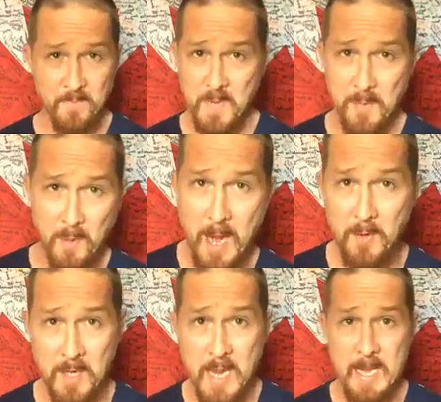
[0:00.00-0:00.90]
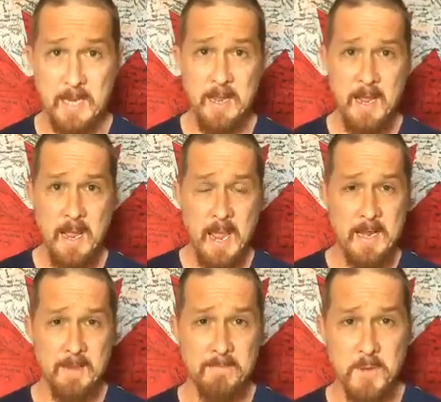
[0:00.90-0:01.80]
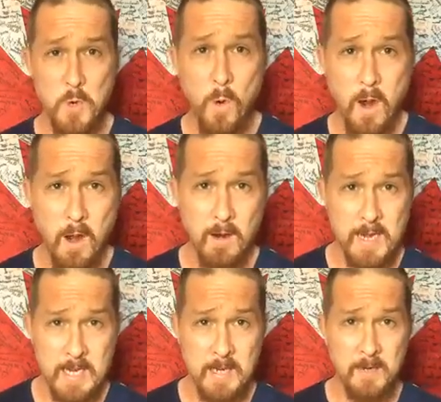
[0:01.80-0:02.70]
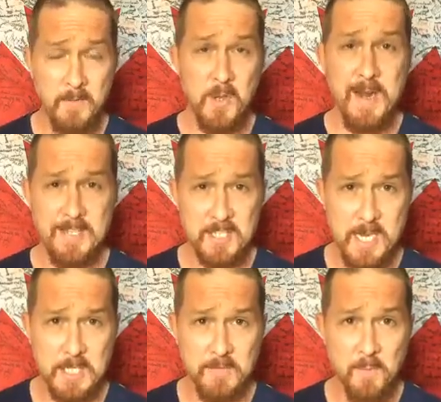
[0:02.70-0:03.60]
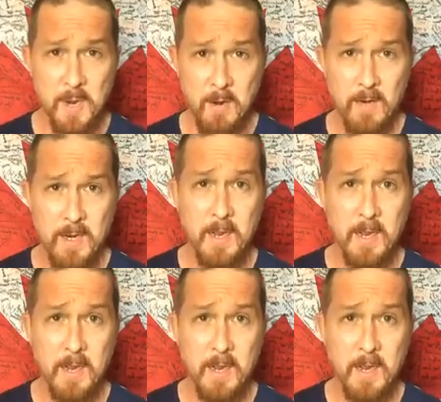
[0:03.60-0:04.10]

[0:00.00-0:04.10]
Be a proud Canadian. And if you are in the United States of America,